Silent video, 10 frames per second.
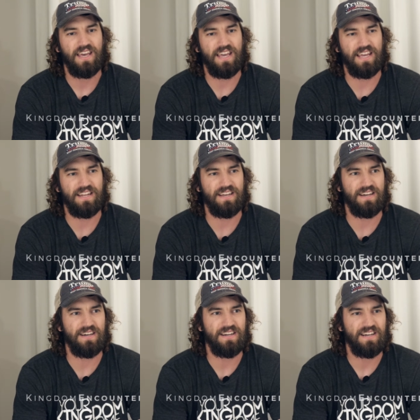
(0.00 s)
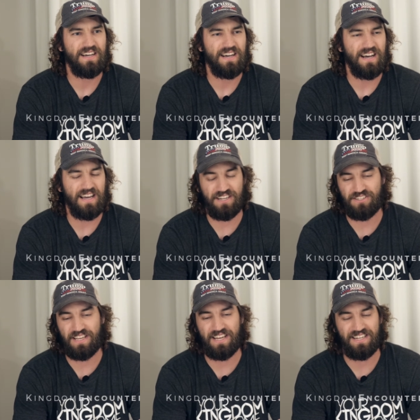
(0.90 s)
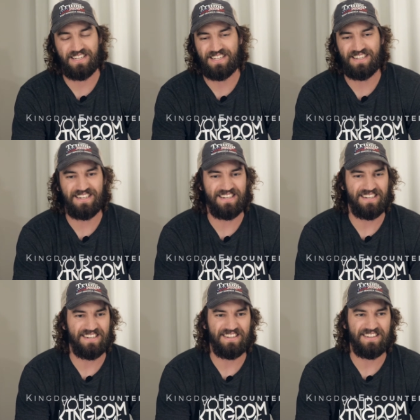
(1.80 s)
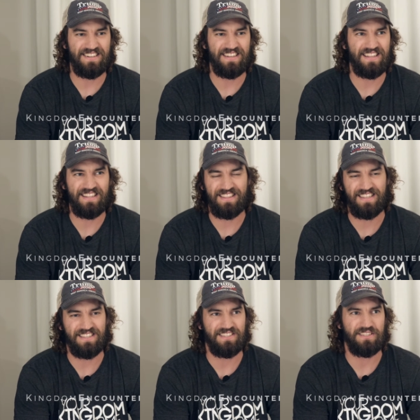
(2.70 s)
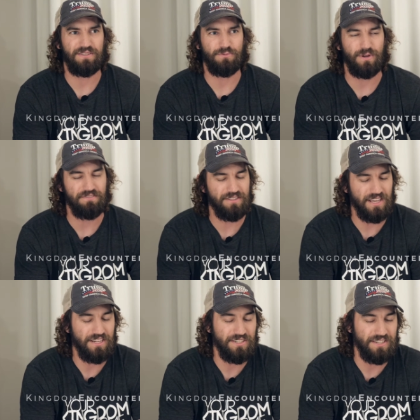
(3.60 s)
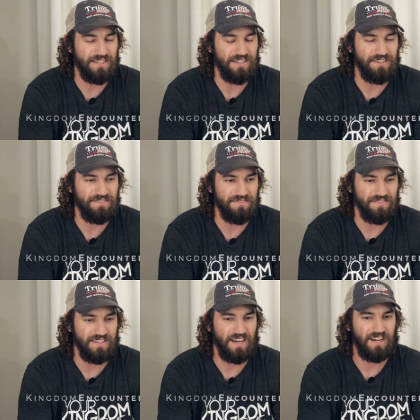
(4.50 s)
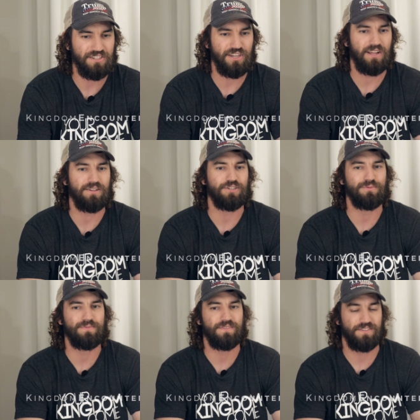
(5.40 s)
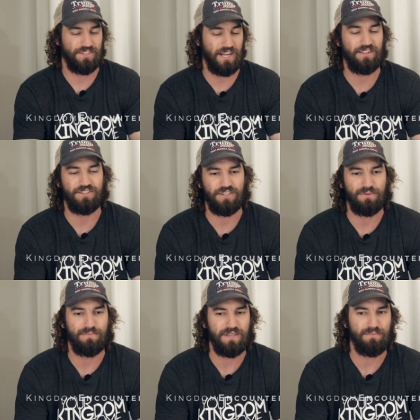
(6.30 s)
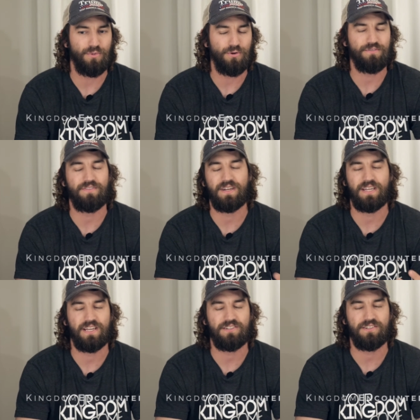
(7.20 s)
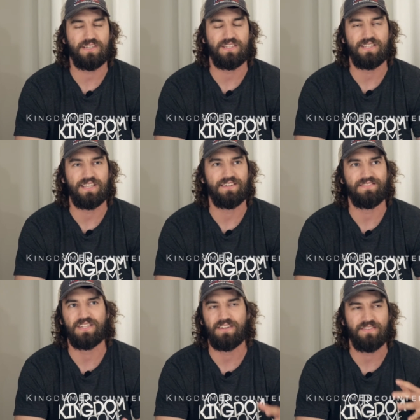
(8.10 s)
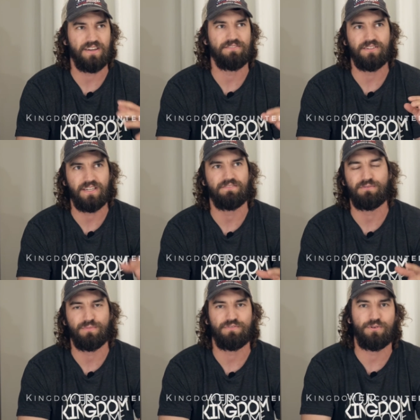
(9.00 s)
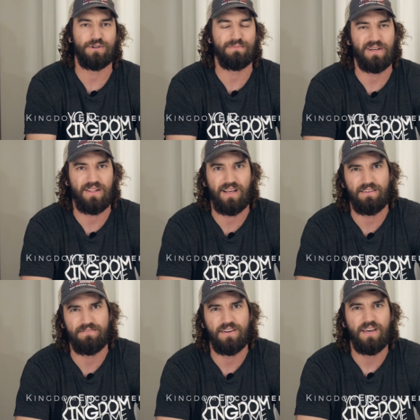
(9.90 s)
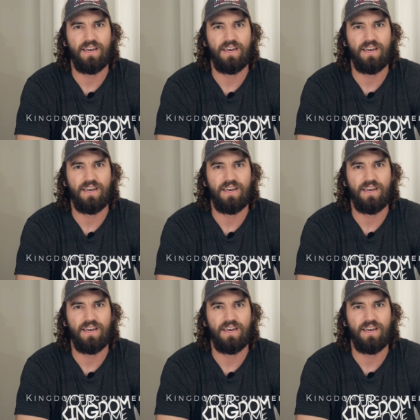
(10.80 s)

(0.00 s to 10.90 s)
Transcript: And I actually had this revelation of God challenging me more financially to give than I've ever given before in my life.